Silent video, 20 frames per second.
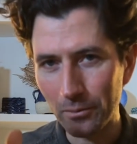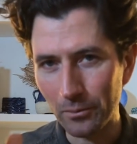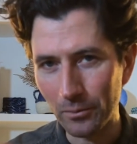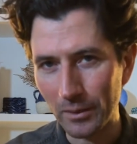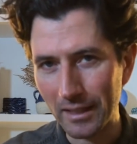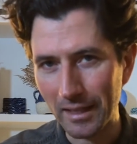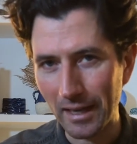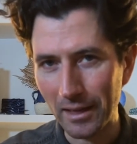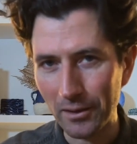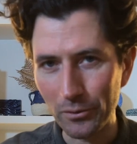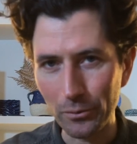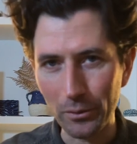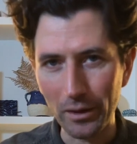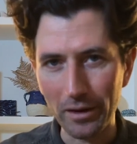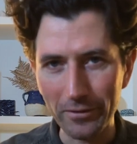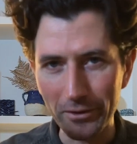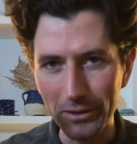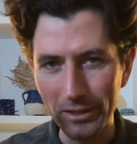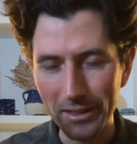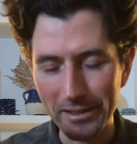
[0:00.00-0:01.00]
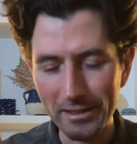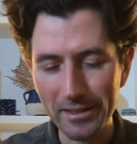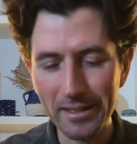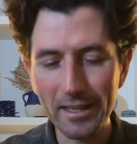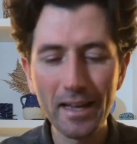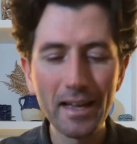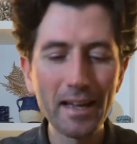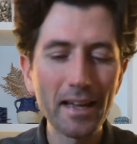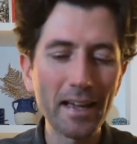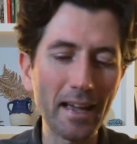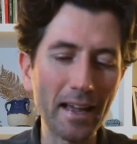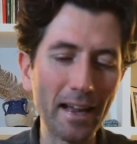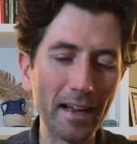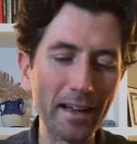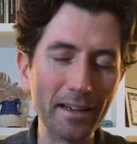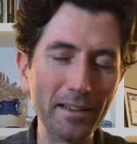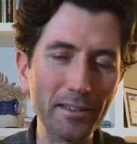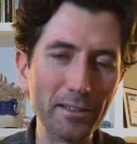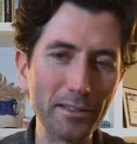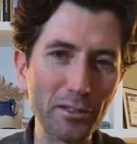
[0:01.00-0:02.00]
weekend, whatever it is,
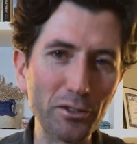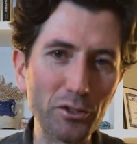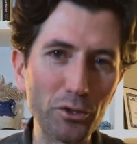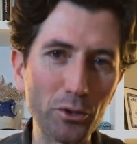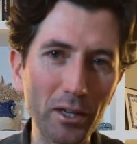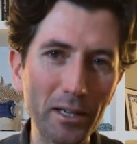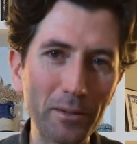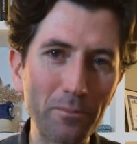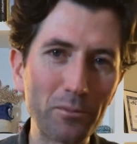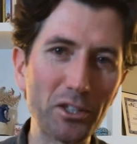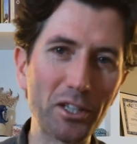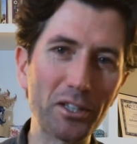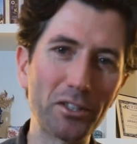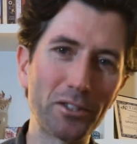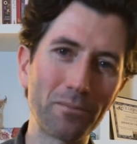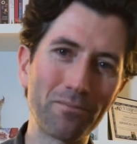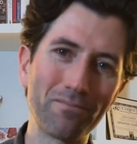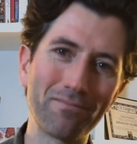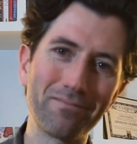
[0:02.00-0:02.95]
and enjoy. Cheers.